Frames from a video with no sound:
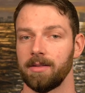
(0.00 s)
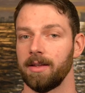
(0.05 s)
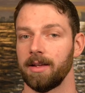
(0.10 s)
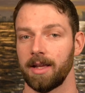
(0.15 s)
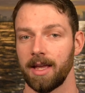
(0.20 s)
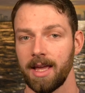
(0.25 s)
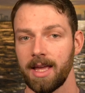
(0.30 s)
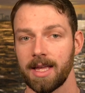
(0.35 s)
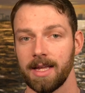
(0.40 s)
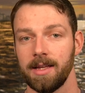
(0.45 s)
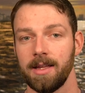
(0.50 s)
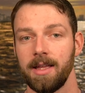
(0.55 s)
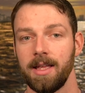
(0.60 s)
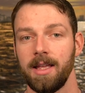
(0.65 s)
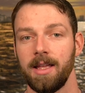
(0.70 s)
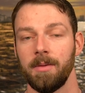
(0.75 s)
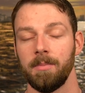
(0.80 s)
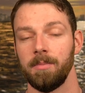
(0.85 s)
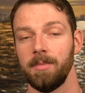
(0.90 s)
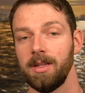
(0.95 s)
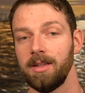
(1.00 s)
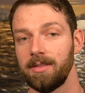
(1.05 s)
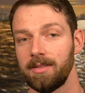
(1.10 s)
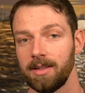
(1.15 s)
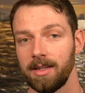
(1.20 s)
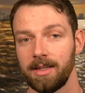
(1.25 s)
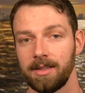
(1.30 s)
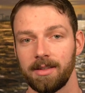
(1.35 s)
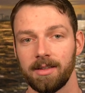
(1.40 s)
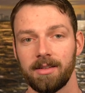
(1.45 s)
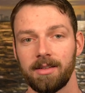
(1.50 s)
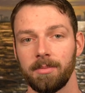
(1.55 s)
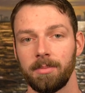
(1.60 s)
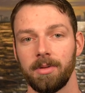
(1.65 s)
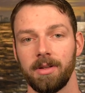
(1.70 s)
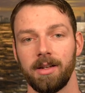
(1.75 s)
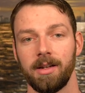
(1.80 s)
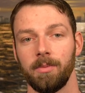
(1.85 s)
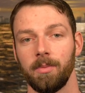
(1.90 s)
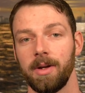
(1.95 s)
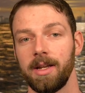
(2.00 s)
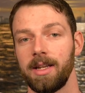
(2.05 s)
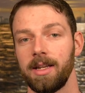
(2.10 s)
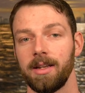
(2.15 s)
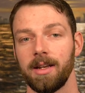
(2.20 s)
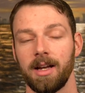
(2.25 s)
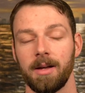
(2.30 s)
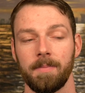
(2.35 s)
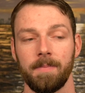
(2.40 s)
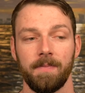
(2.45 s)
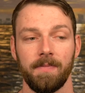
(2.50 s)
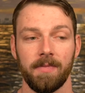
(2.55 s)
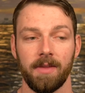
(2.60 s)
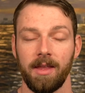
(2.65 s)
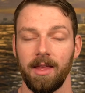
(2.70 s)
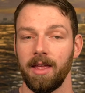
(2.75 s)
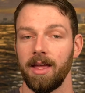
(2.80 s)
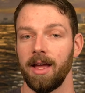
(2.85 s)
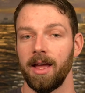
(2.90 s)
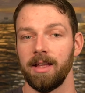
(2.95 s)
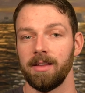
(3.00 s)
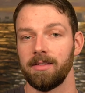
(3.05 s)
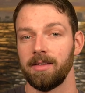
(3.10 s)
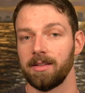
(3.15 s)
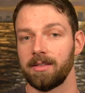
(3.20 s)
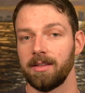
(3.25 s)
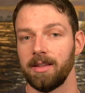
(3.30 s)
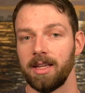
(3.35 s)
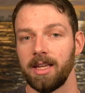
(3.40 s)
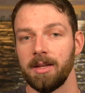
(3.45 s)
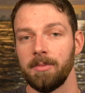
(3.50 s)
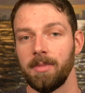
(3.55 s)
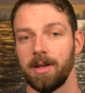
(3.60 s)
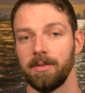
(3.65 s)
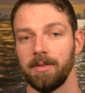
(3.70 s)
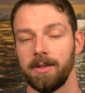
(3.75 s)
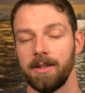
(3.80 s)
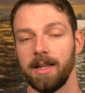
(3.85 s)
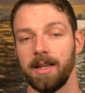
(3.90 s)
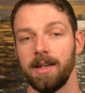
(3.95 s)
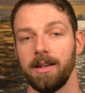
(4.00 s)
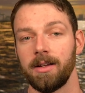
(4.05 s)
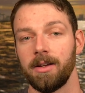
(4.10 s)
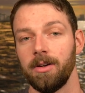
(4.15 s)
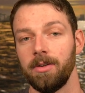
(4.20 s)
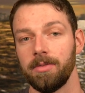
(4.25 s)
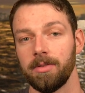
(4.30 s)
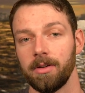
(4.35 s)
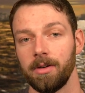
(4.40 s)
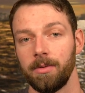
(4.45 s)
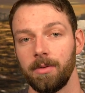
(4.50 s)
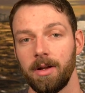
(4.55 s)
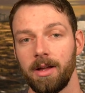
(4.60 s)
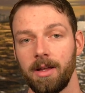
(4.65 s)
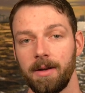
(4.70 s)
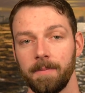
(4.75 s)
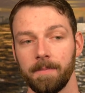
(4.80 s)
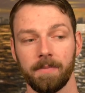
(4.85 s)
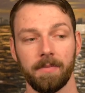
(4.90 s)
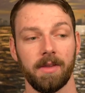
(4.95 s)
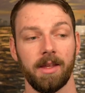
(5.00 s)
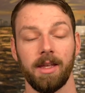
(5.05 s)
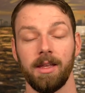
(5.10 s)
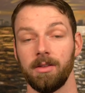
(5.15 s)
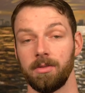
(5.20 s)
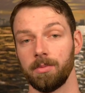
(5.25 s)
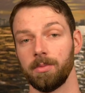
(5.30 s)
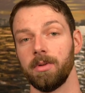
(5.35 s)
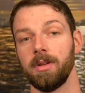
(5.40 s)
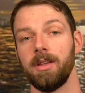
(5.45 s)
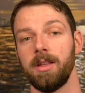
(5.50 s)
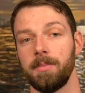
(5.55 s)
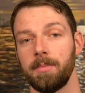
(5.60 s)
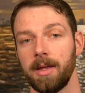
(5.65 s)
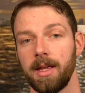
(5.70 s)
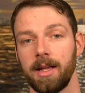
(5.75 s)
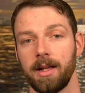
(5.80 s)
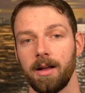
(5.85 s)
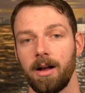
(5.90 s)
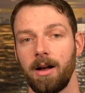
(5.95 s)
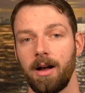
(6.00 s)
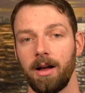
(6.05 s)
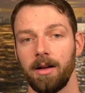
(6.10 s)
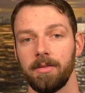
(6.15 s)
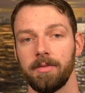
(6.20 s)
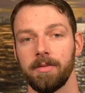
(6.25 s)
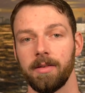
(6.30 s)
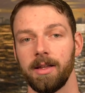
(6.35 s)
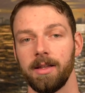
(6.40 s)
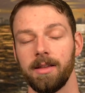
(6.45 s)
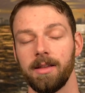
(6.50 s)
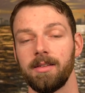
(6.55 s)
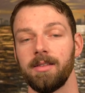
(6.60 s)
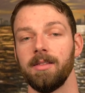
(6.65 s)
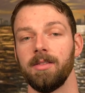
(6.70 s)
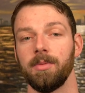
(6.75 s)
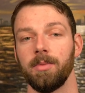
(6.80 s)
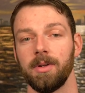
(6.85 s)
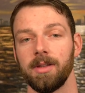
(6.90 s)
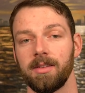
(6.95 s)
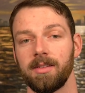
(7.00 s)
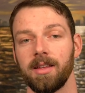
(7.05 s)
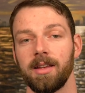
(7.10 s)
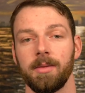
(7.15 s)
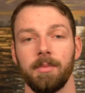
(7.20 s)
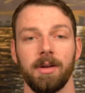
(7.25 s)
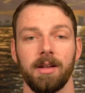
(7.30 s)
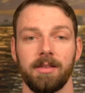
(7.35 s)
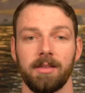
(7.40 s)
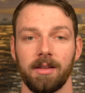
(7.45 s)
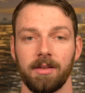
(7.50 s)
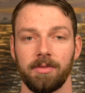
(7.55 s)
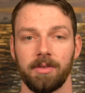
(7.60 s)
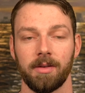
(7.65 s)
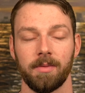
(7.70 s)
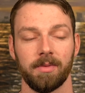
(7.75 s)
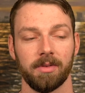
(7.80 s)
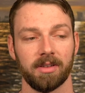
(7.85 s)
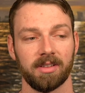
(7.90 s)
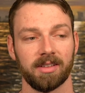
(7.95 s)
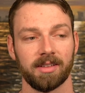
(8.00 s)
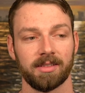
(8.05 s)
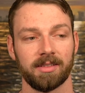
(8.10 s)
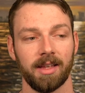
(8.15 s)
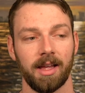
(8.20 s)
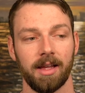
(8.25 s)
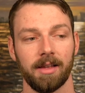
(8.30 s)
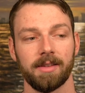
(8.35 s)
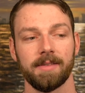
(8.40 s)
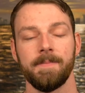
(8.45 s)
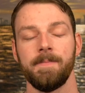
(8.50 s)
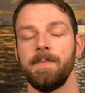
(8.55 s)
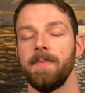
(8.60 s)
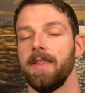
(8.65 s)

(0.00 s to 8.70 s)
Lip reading: Like, hey, me staying disciplined and waking up at 6 a.m. every day to go for a run is really paying off. And this is what's setting myself up for success.